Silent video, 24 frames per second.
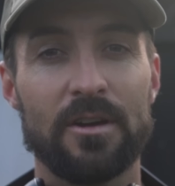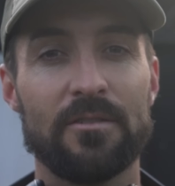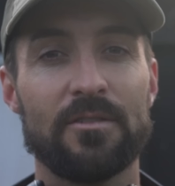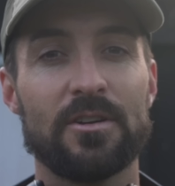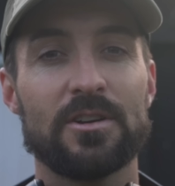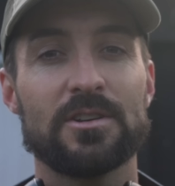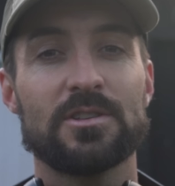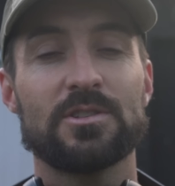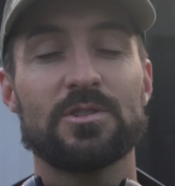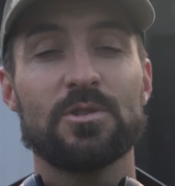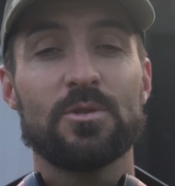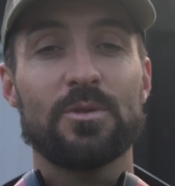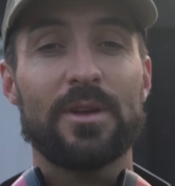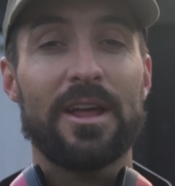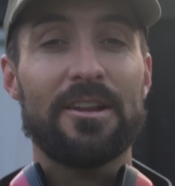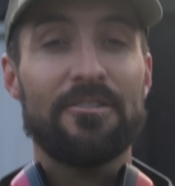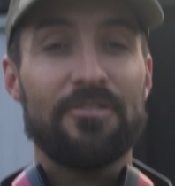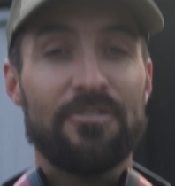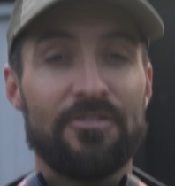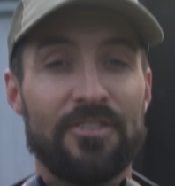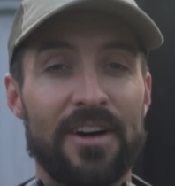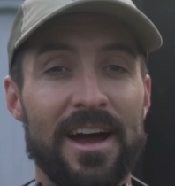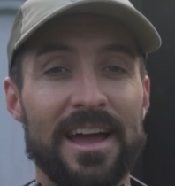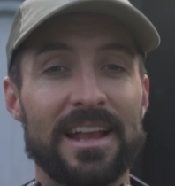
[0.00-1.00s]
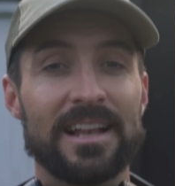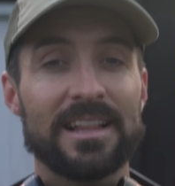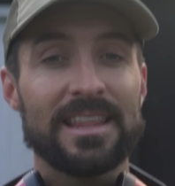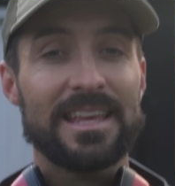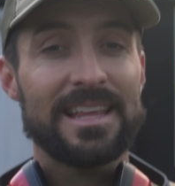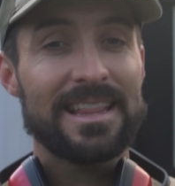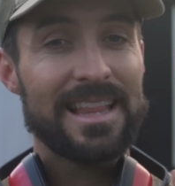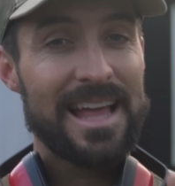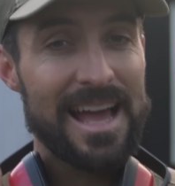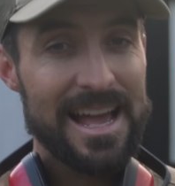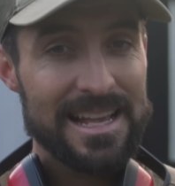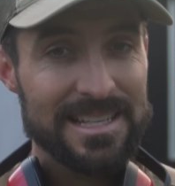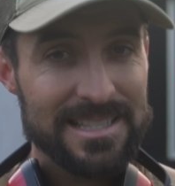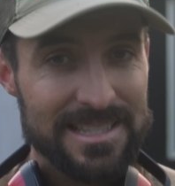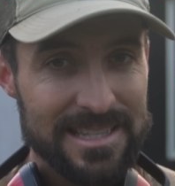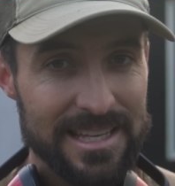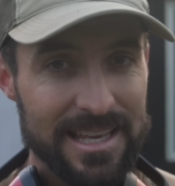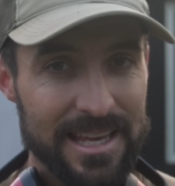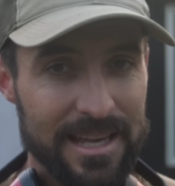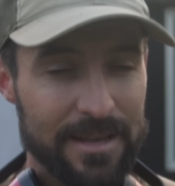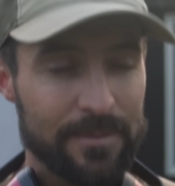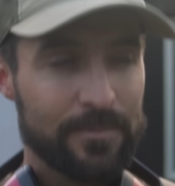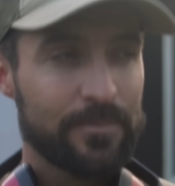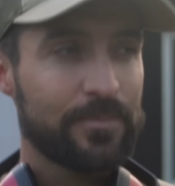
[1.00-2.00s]
very soon. And finally, last
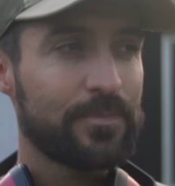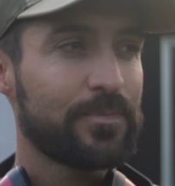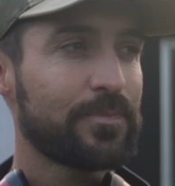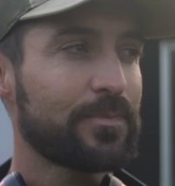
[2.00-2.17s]
thing